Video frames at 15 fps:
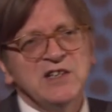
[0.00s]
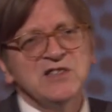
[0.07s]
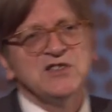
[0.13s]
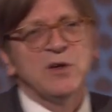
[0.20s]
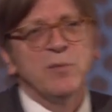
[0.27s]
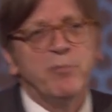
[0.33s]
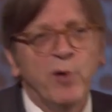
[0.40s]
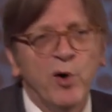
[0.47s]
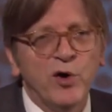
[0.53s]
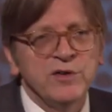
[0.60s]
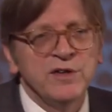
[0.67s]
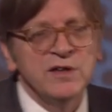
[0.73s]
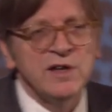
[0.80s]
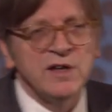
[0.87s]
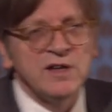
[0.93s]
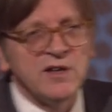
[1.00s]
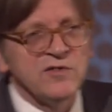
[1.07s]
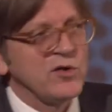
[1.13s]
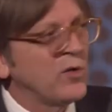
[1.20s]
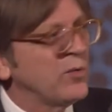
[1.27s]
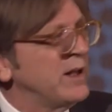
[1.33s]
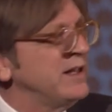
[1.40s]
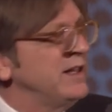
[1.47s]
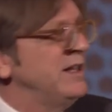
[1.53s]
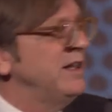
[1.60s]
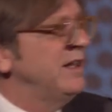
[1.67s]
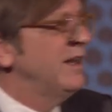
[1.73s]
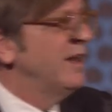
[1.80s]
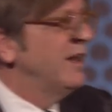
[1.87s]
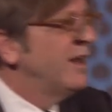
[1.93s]
financial burden, and it's
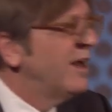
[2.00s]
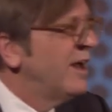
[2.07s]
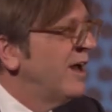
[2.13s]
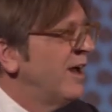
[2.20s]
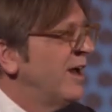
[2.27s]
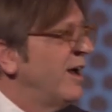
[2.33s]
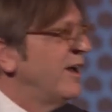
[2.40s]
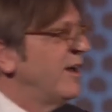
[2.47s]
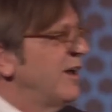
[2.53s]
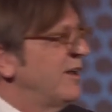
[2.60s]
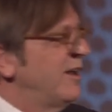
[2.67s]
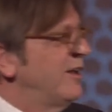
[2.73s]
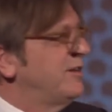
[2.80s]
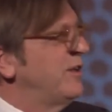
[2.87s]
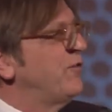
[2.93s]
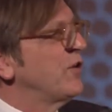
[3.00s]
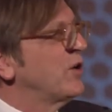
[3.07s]
already a